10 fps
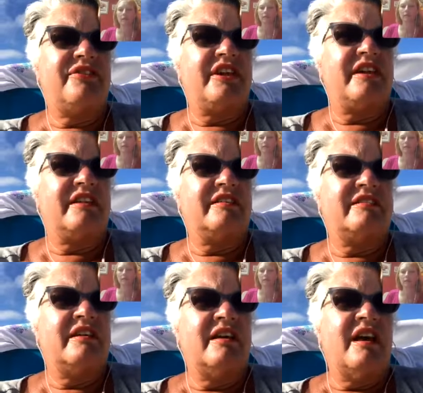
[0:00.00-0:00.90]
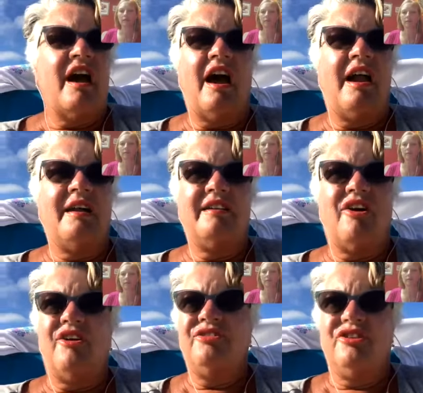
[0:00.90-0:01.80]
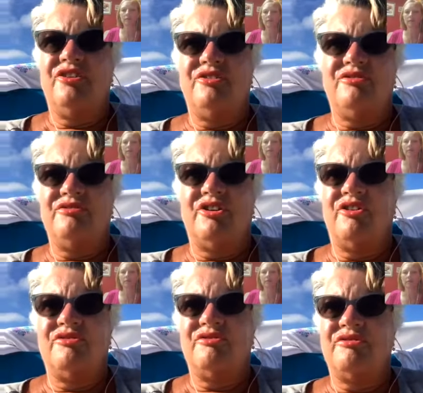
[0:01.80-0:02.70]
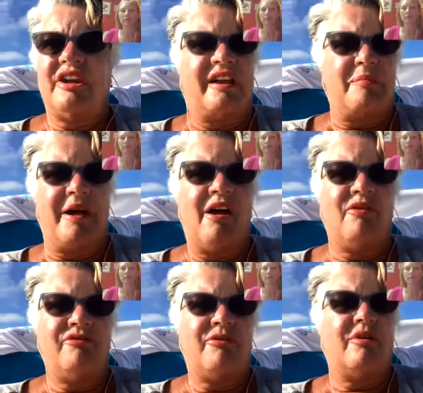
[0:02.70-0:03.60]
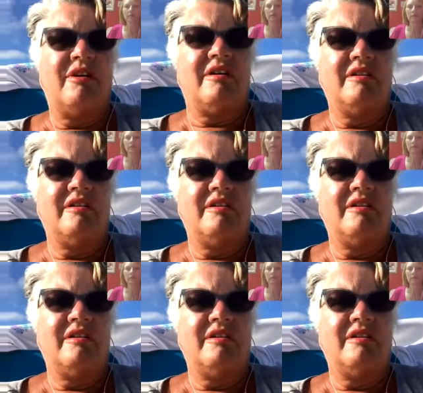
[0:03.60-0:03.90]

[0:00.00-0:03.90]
things I also don't take a bow for.